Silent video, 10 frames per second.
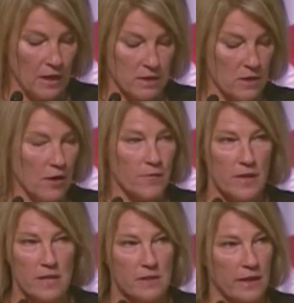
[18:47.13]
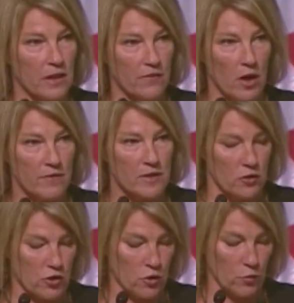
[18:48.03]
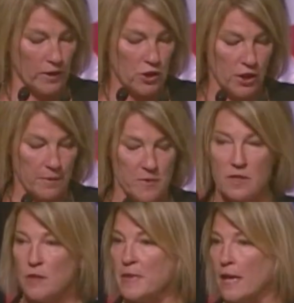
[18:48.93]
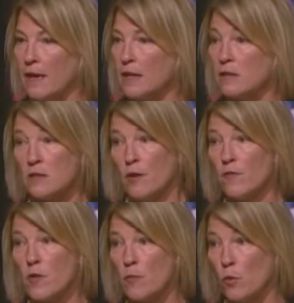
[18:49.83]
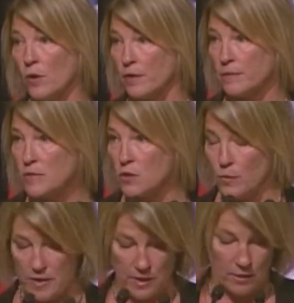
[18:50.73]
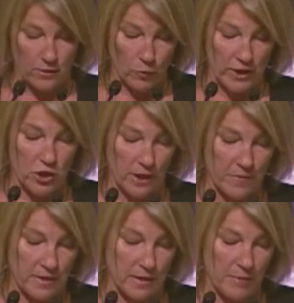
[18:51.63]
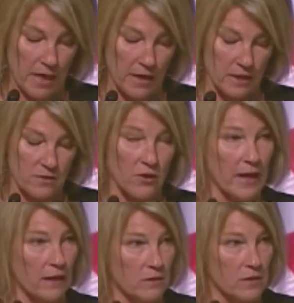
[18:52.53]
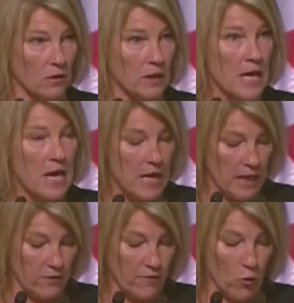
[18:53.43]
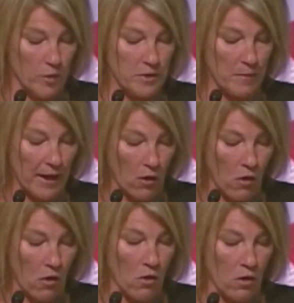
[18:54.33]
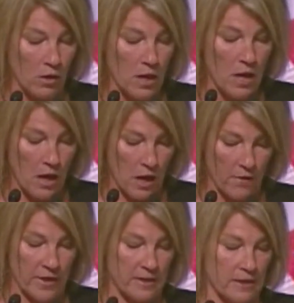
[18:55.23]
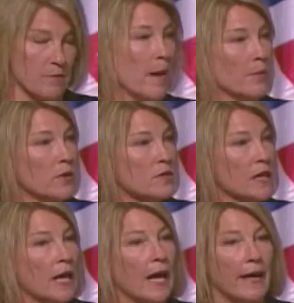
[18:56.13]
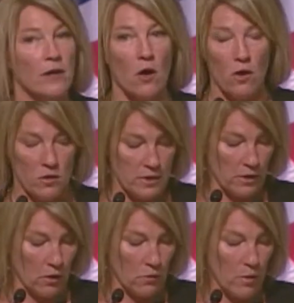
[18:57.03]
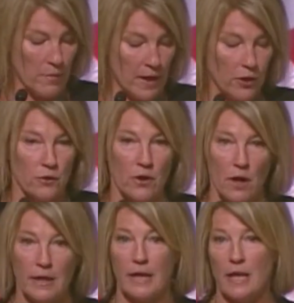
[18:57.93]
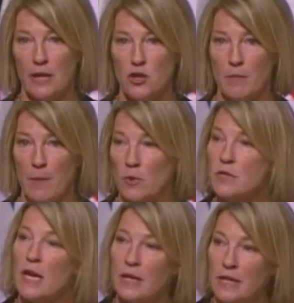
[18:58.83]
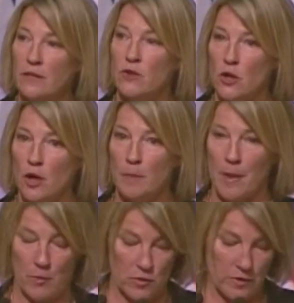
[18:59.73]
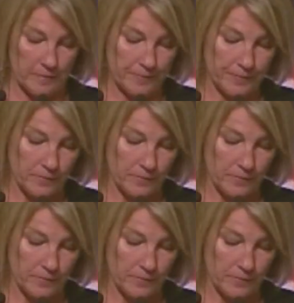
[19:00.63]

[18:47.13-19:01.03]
It is not for the executive officers to reshape the CBA. It is not for the board to reshape the CBA. It is for council, informed by all of us as members and also by your non-engaged members and even non-members.